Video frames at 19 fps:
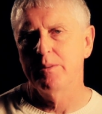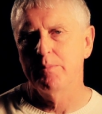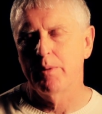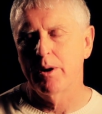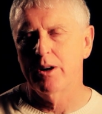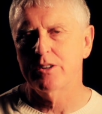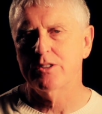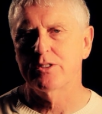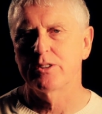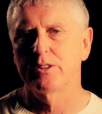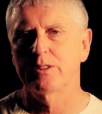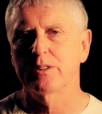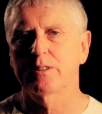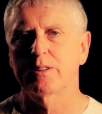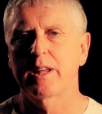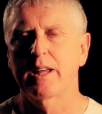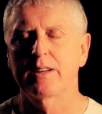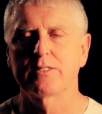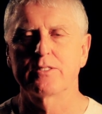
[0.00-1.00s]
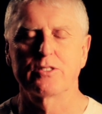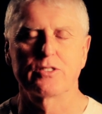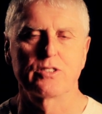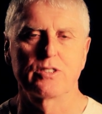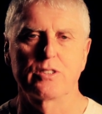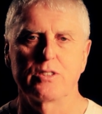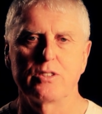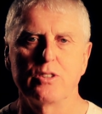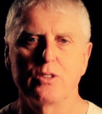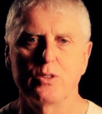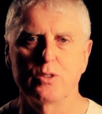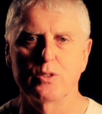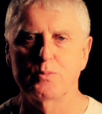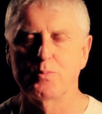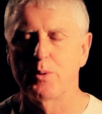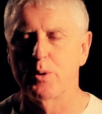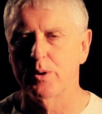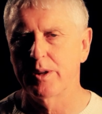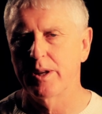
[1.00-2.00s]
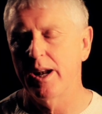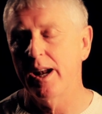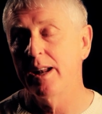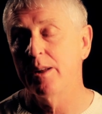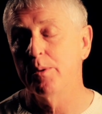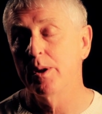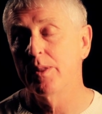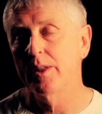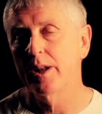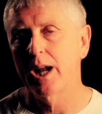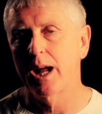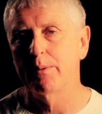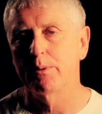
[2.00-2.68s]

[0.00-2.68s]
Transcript: Marshall has used more than anyone that I'm